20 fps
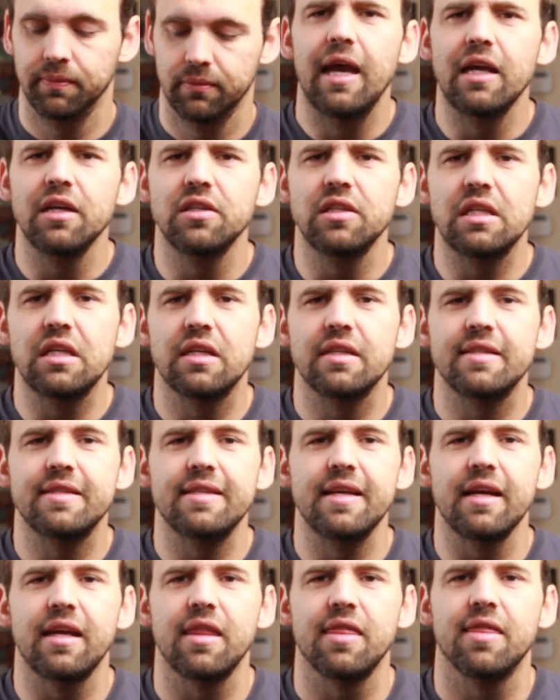Actually, on
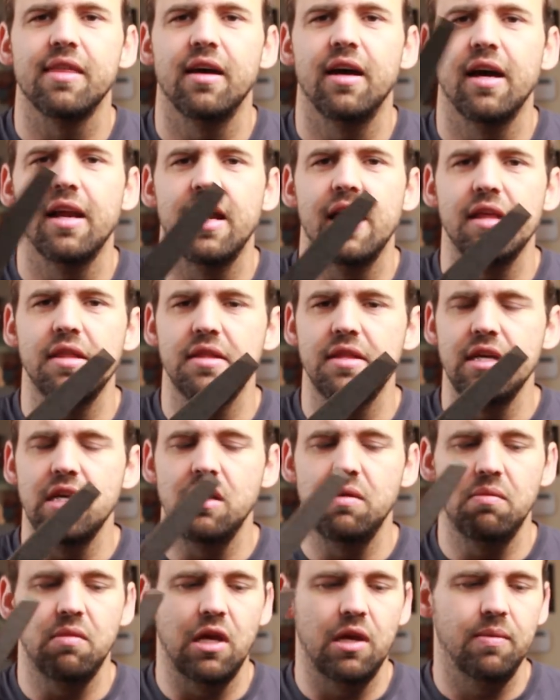second thought, I
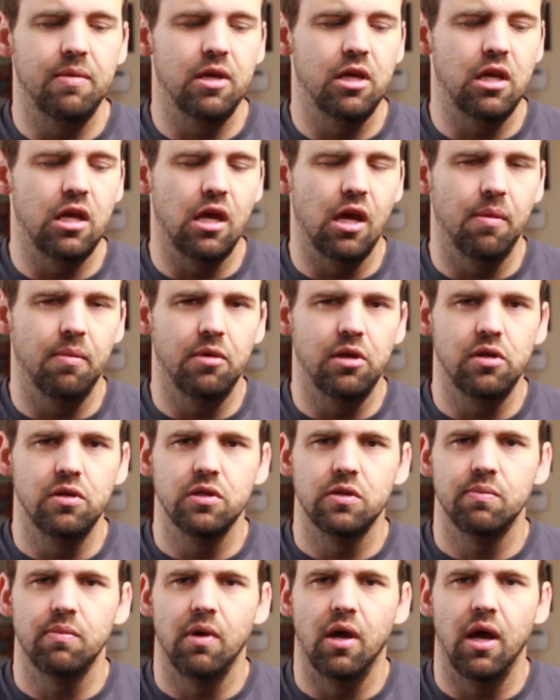think maybe I'm gonna
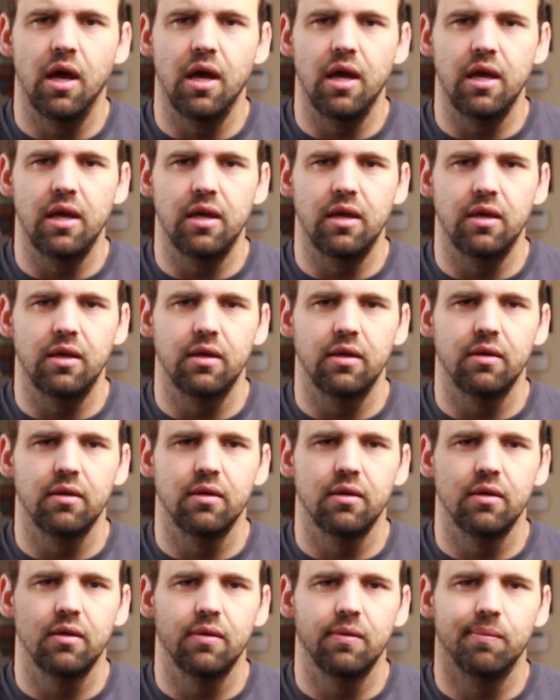use my
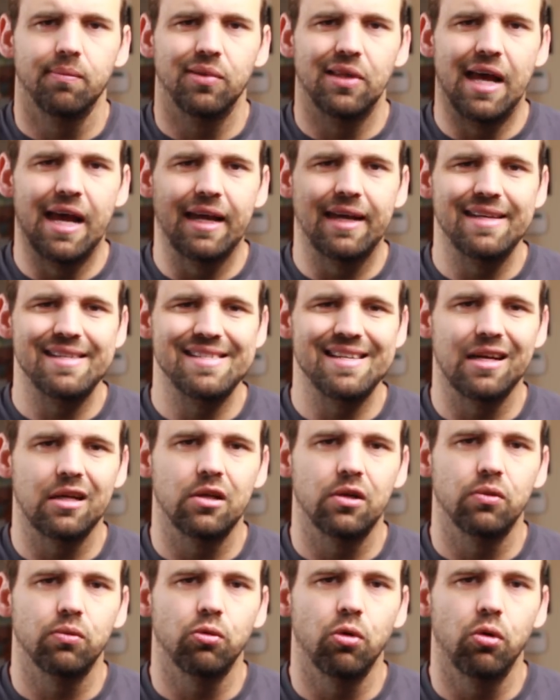Black and
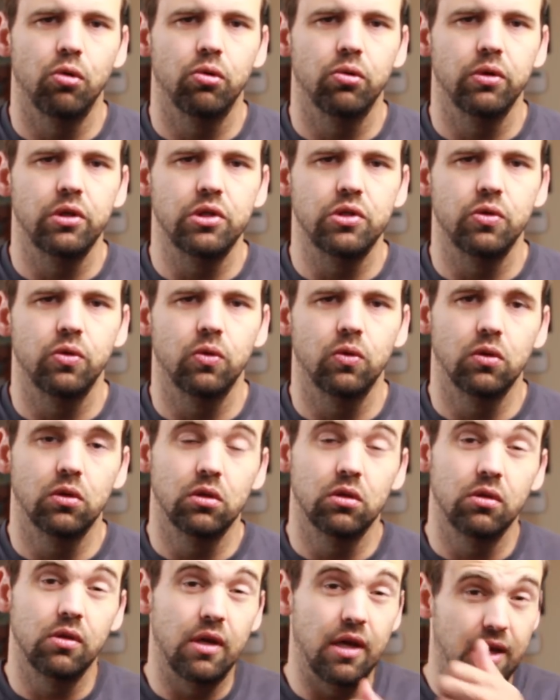Decker rotary
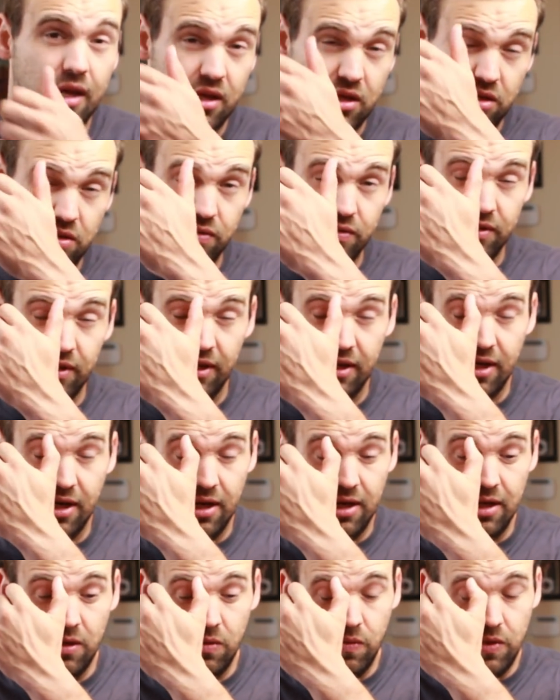tool and use the
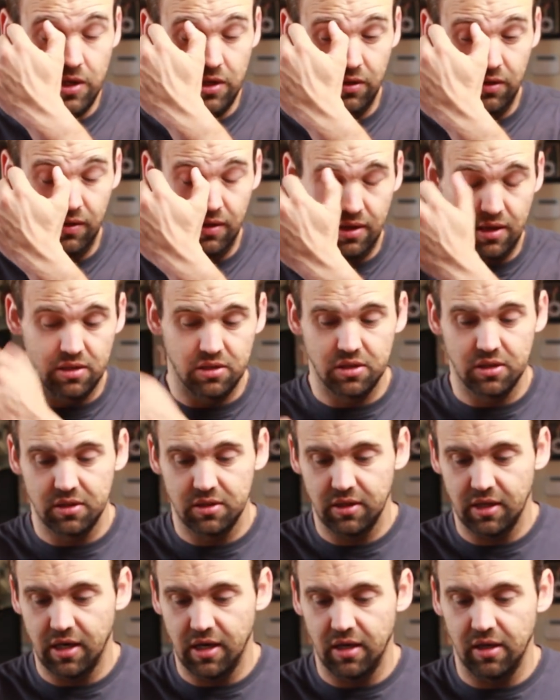cutting wheel and
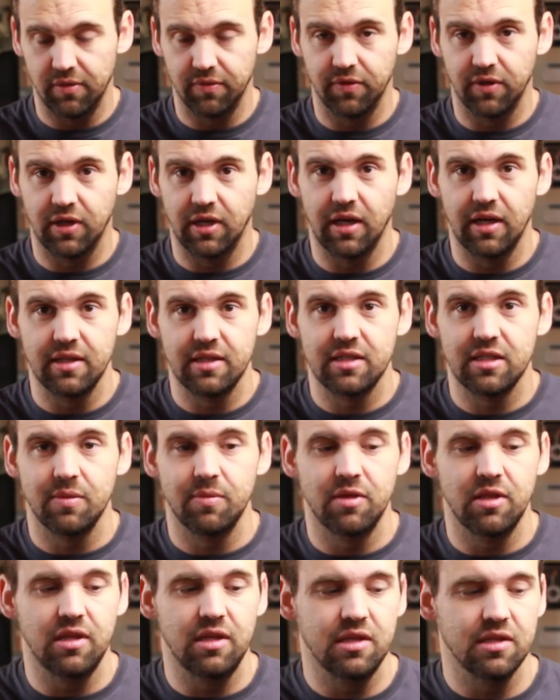just kind of cut
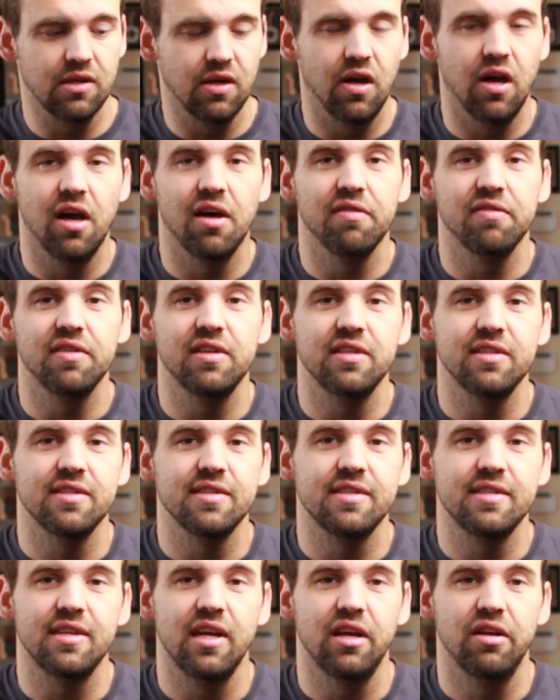some of these off
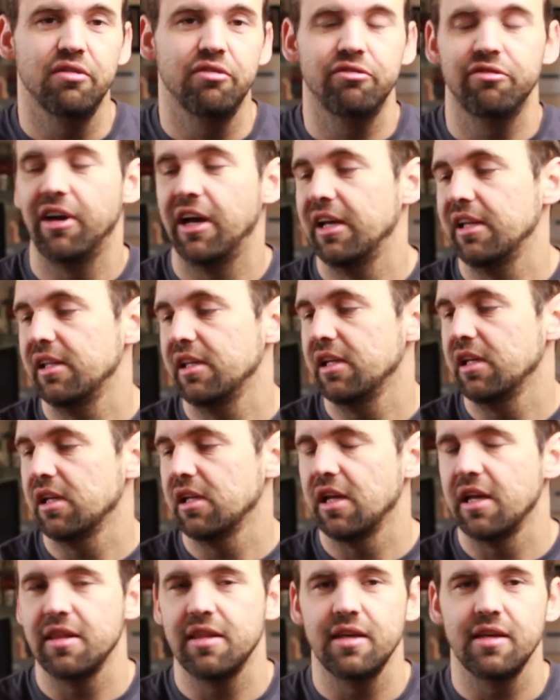instead of filing
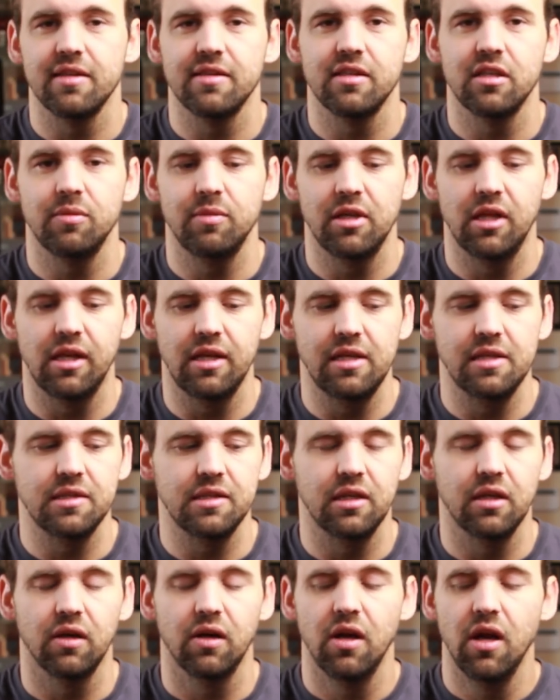it. I think it's gonna be a lot
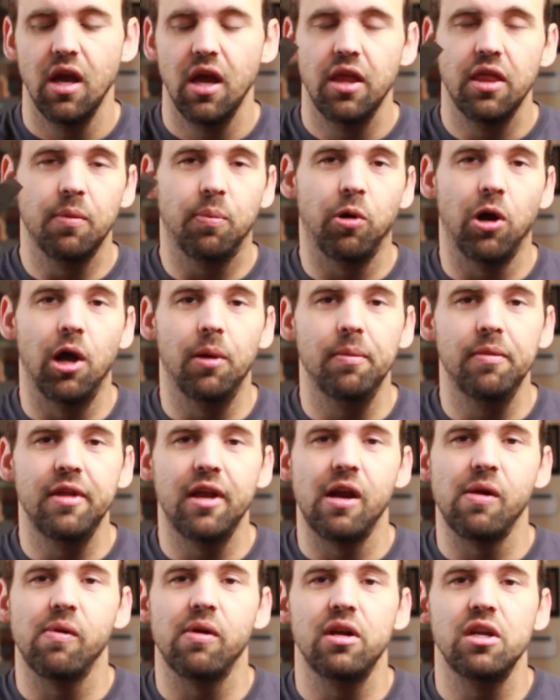easier. The problem
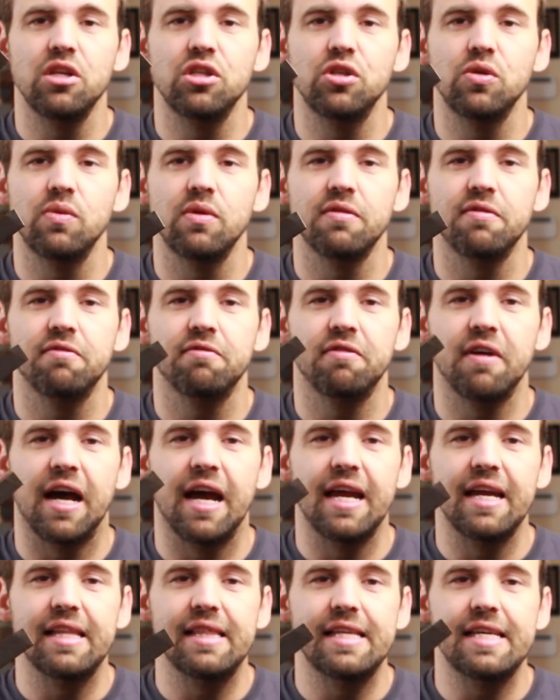that I run into with
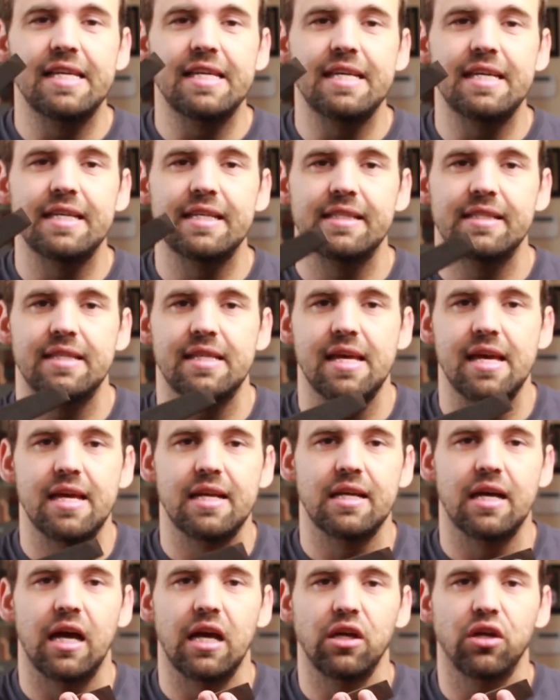filing is
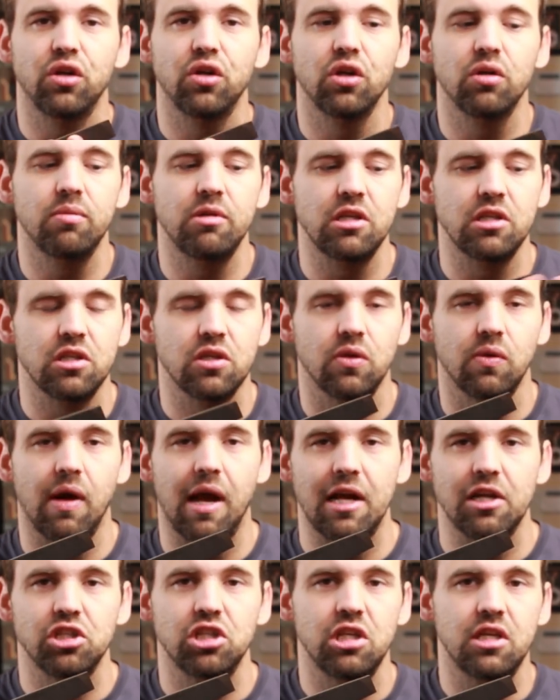that I could be
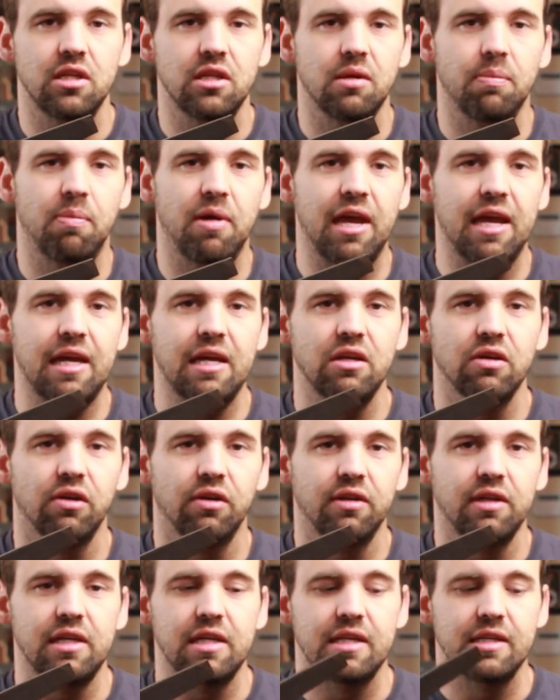scratching the paint
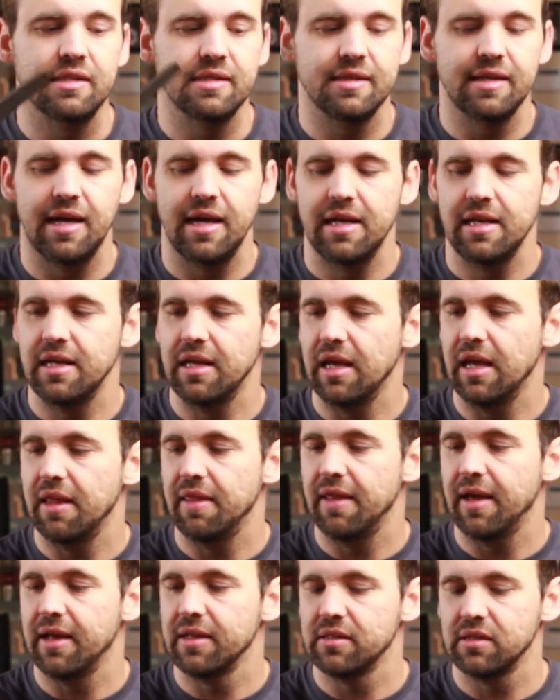on the inside,
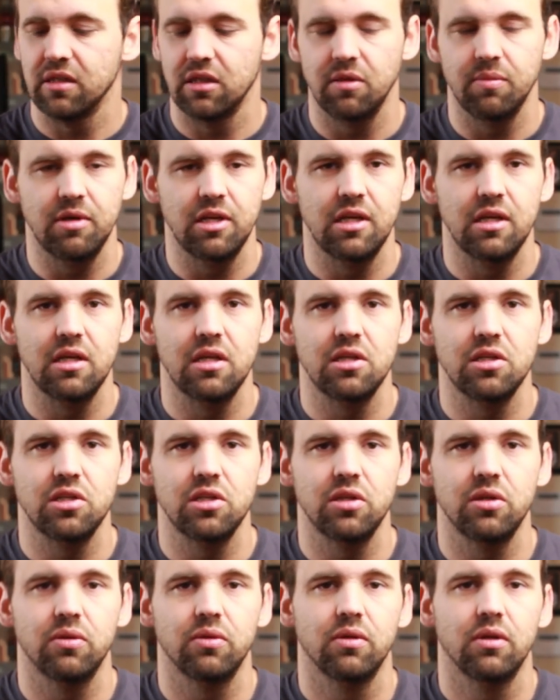and that's gonna be an
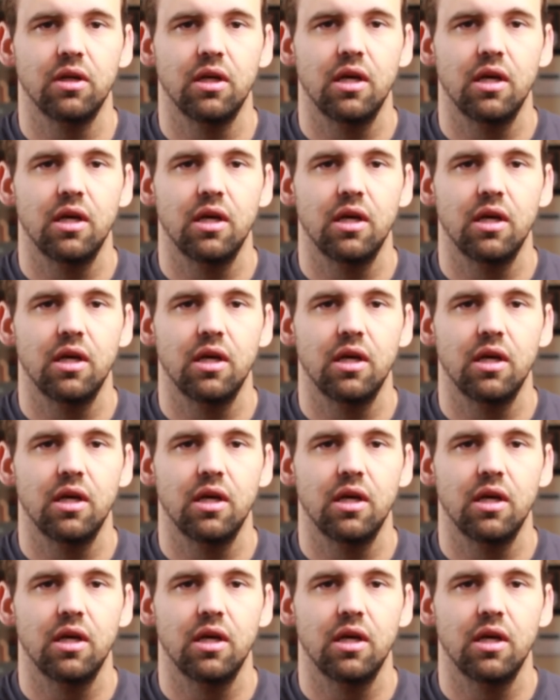issue.